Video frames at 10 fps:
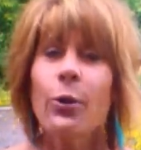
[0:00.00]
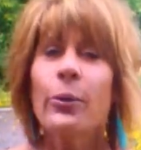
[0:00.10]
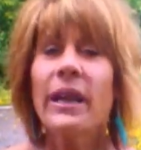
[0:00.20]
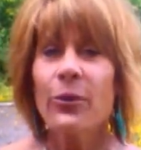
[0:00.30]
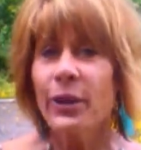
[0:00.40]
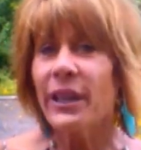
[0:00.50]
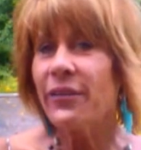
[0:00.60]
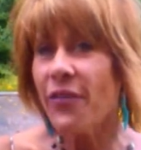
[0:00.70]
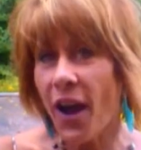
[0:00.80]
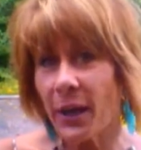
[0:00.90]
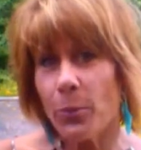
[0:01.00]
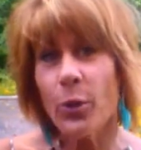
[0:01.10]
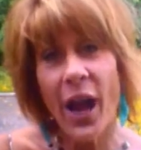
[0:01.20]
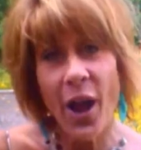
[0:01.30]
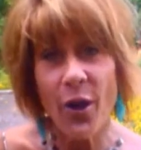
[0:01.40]
we can really find
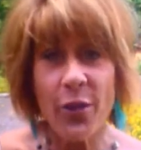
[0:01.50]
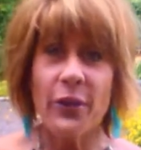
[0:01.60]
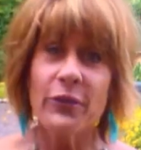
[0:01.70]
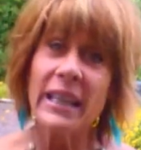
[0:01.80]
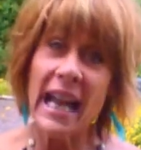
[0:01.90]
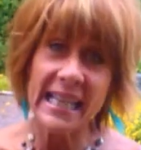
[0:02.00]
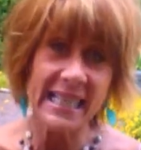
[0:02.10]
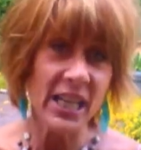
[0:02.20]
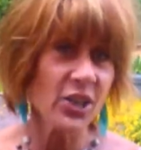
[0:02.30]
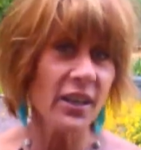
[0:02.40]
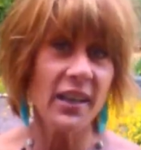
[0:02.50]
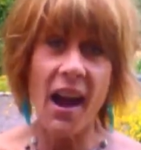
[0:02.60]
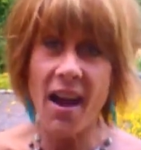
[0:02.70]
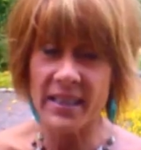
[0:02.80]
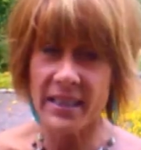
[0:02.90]
more health and relaxation and
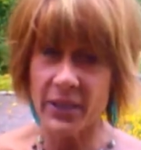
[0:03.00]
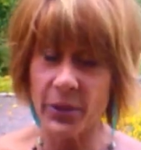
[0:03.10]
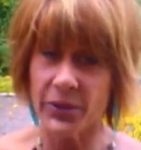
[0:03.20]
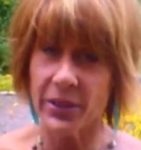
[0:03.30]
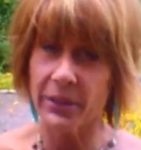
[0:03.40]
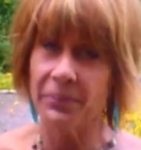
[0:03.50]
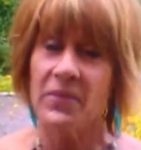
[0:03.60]
oxytocin.